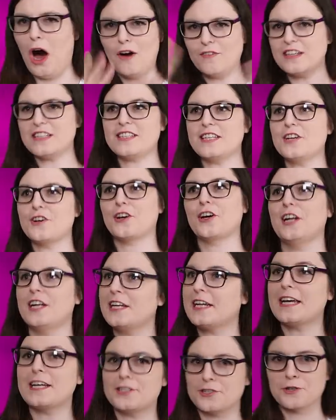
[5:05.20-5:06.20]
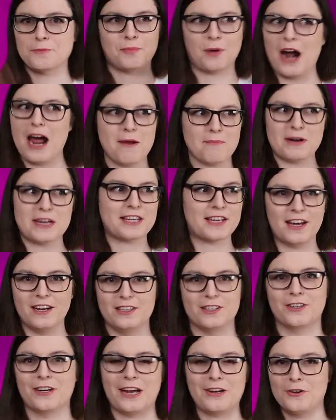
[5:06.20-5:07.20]
obviously you're gonna need your primary
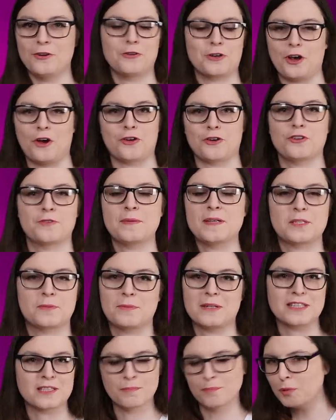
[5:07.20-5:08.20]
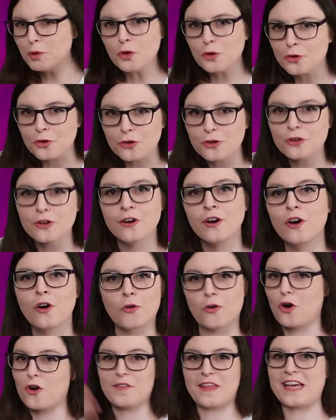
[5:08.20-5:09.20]
color. I don't know, are your Space Marines blue
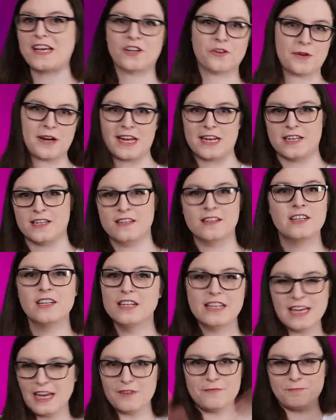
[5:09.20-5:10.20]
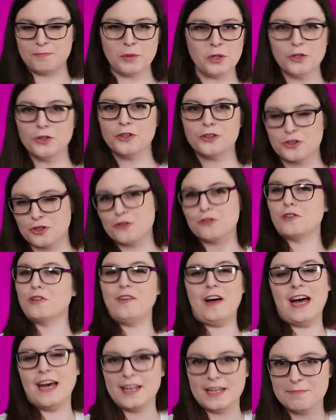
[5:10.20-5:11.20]
or are they green? If blue, choose
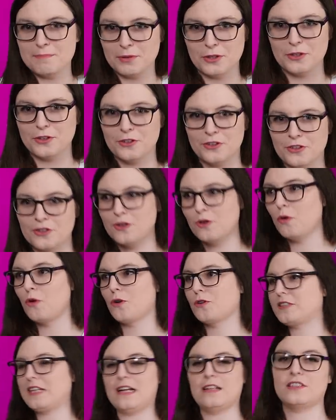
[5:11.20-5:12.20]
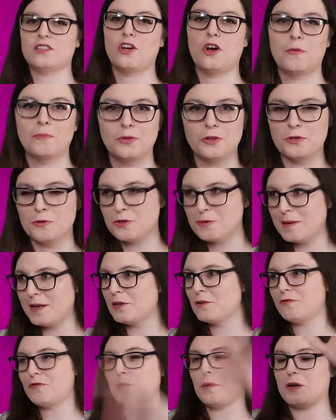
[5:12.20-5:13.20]
Leviathan blue or Talisar blue,
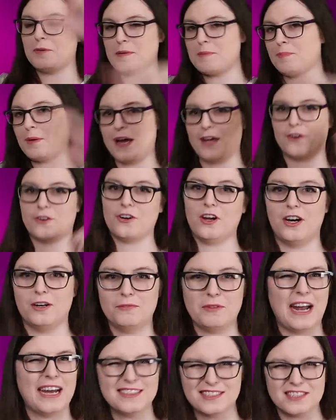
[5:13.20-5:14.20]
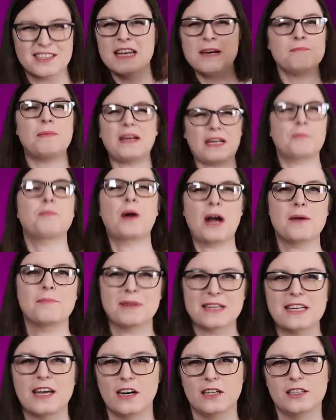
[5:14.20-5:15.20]
depending on if you wanna be bright or not, right? Just pick a
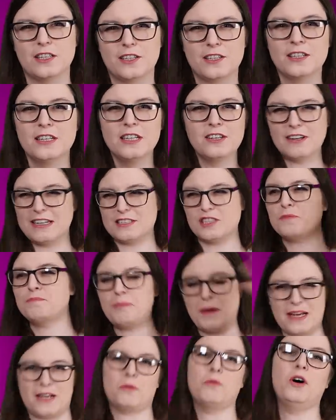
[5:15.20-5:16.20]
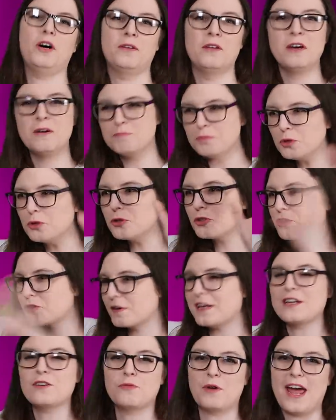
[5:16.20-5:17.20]
primary color, right? Just pick one. Blue,
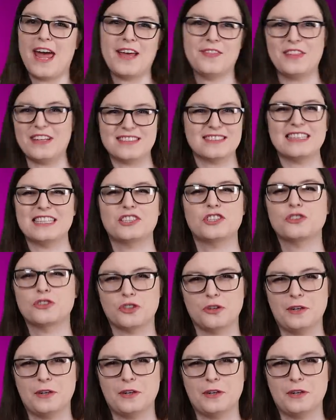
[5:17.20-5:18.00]
green, red, that's your